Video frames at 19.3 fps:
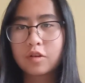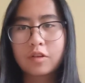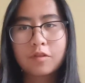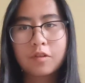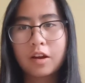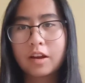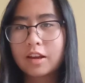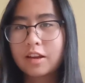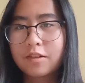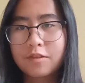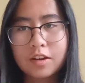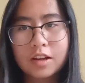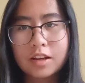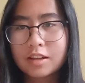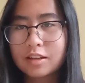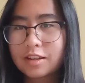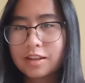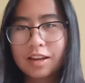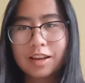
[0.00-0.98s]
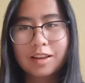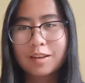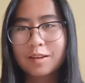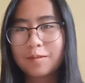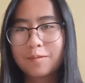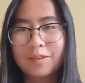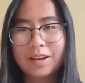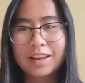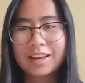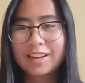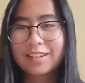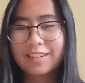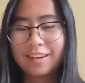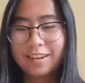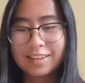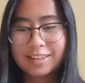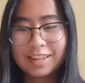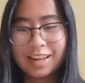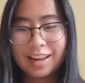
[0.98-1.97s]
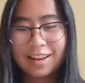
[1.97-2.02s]
if I even continue making
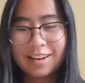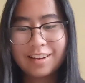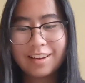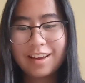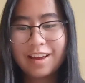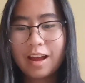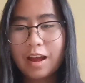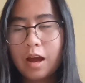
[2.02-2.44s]
content.